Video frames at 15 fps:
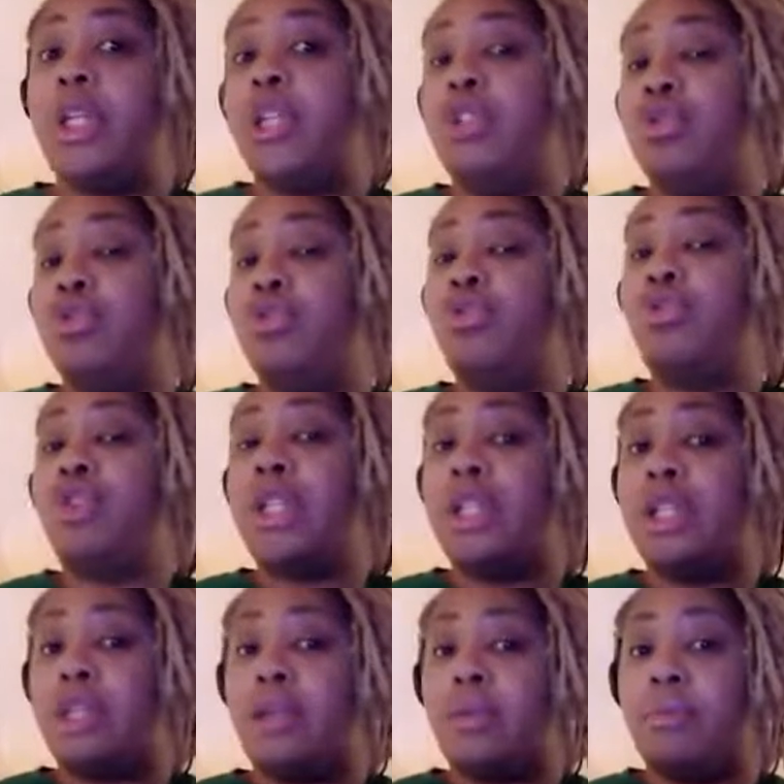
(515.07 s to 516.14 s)
we need to
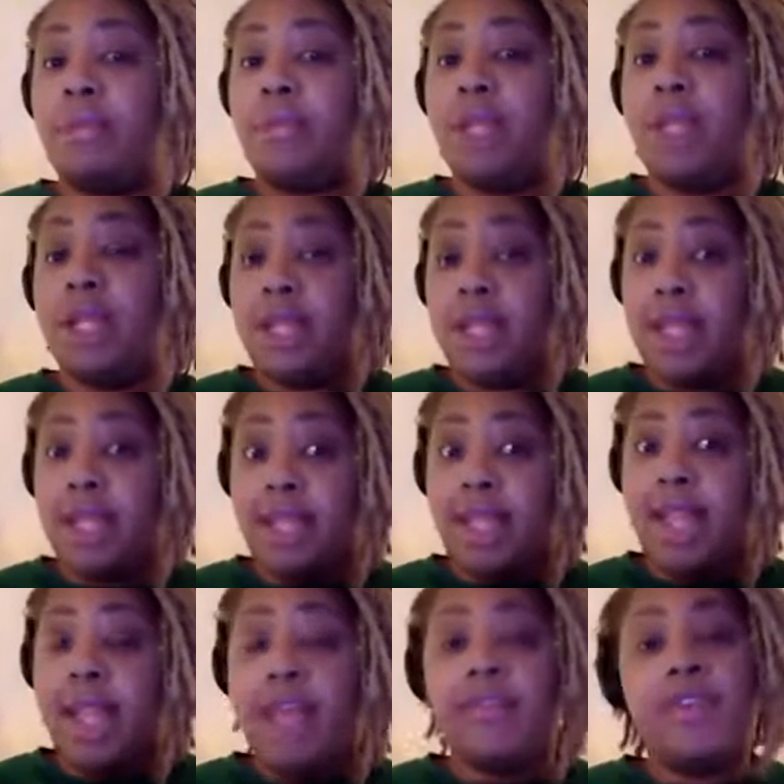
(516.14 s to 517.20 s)
treat them like
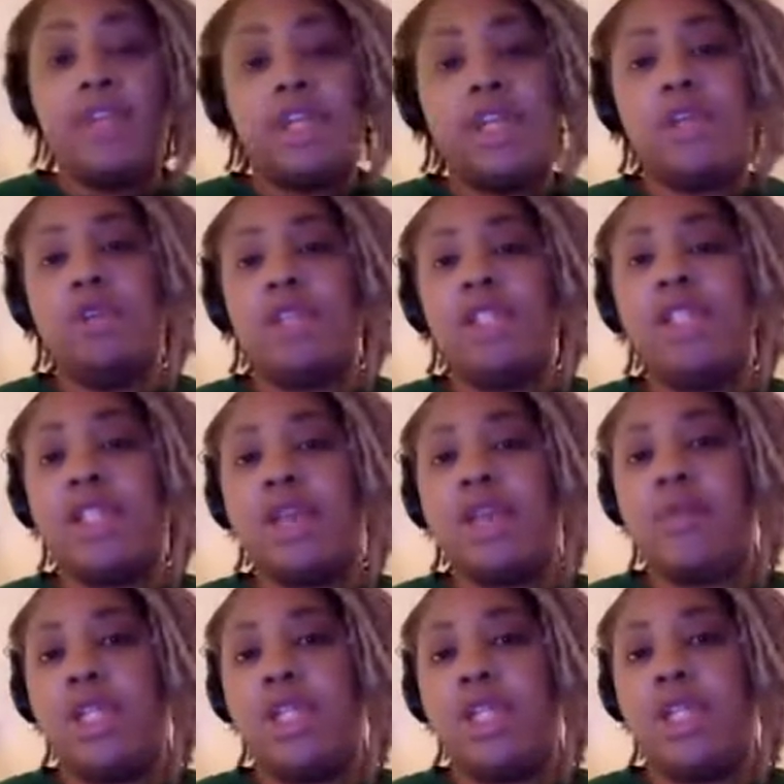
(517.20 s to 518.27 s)
they have an illness that
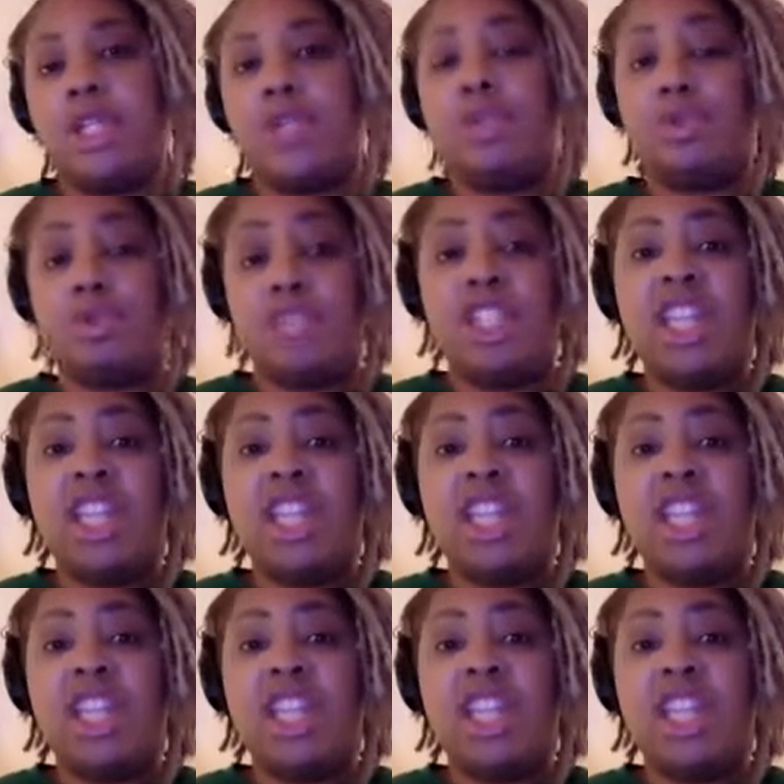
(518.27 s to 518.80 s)
we need to